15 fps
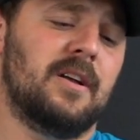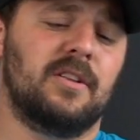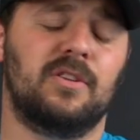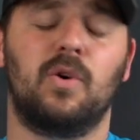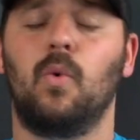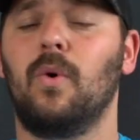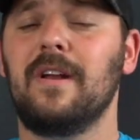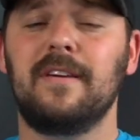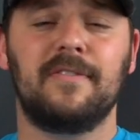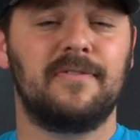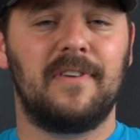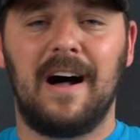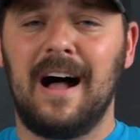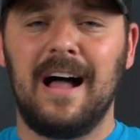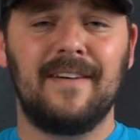
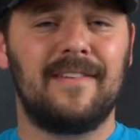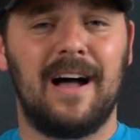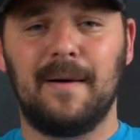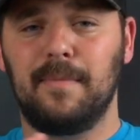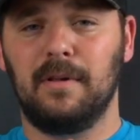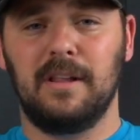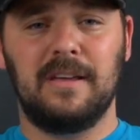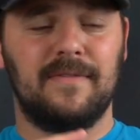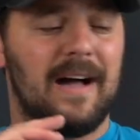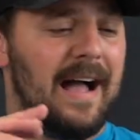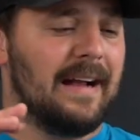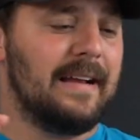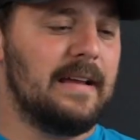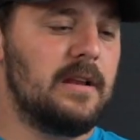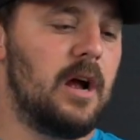25, I believe.
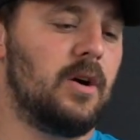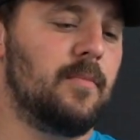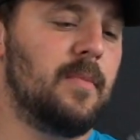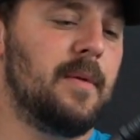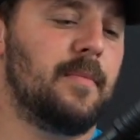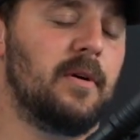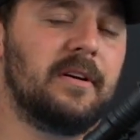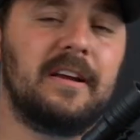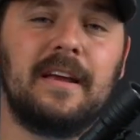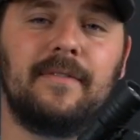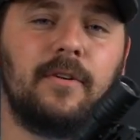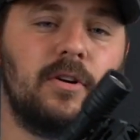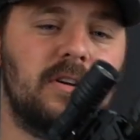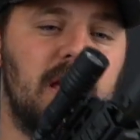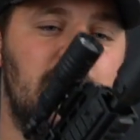I cannot remember, give
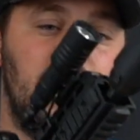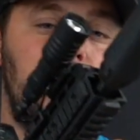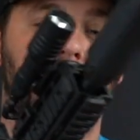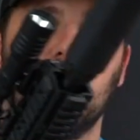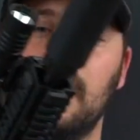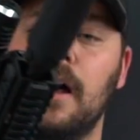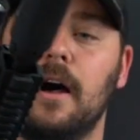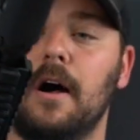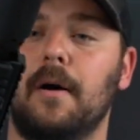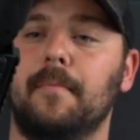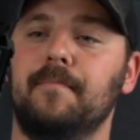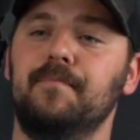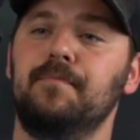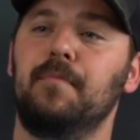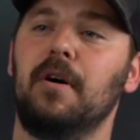or take.
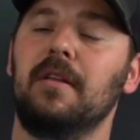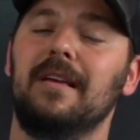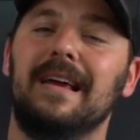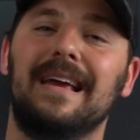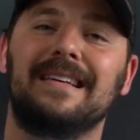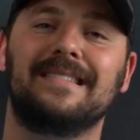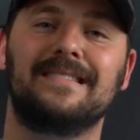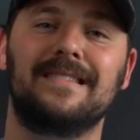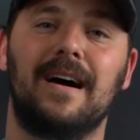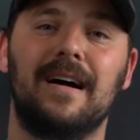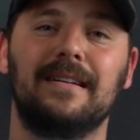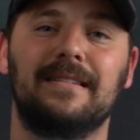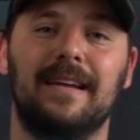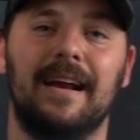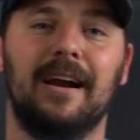But it's
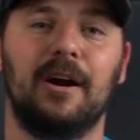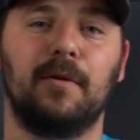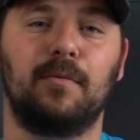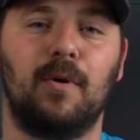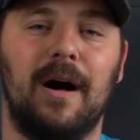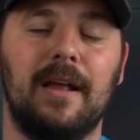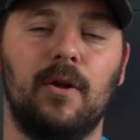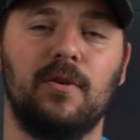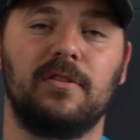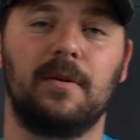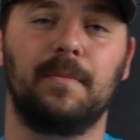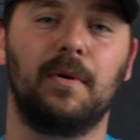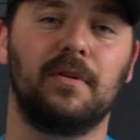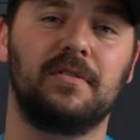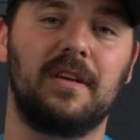not terrible. I know some
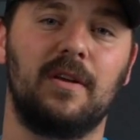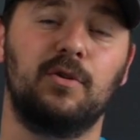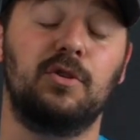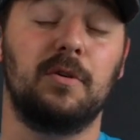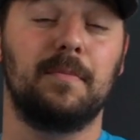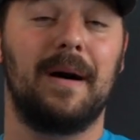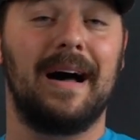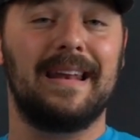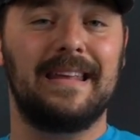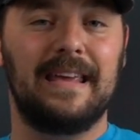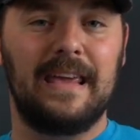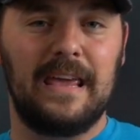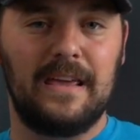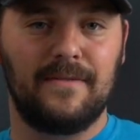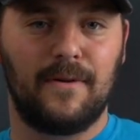people say you can buy an
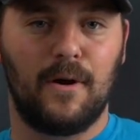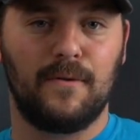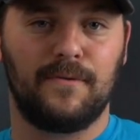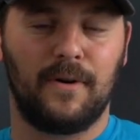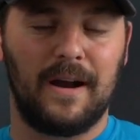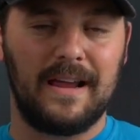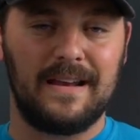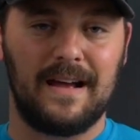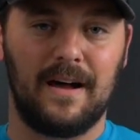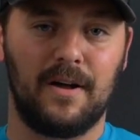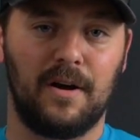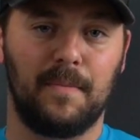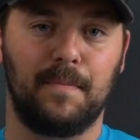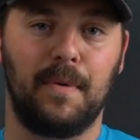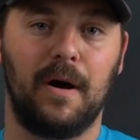Evo for
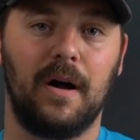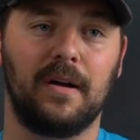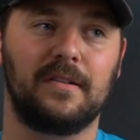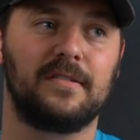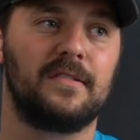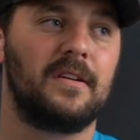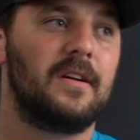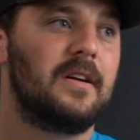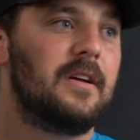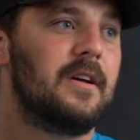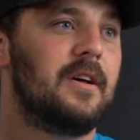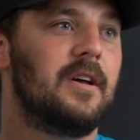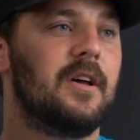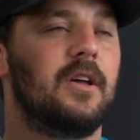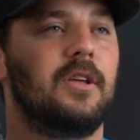$800-900.
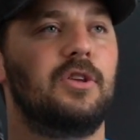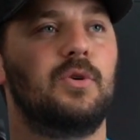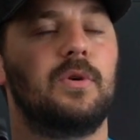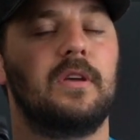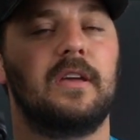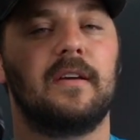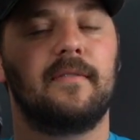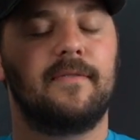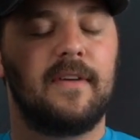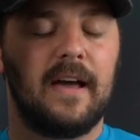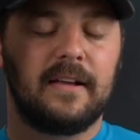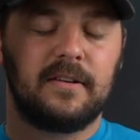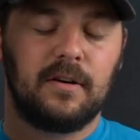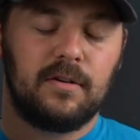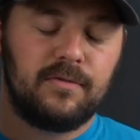You can get
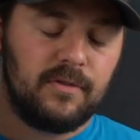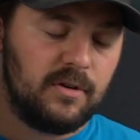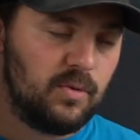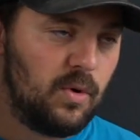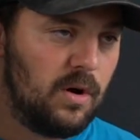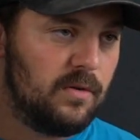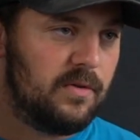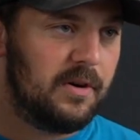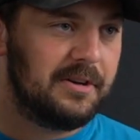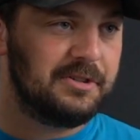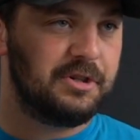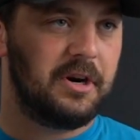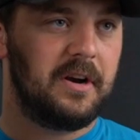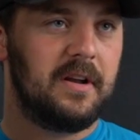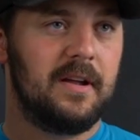Vectors for
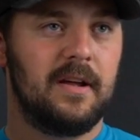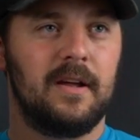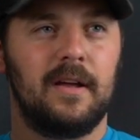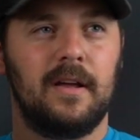$1,200.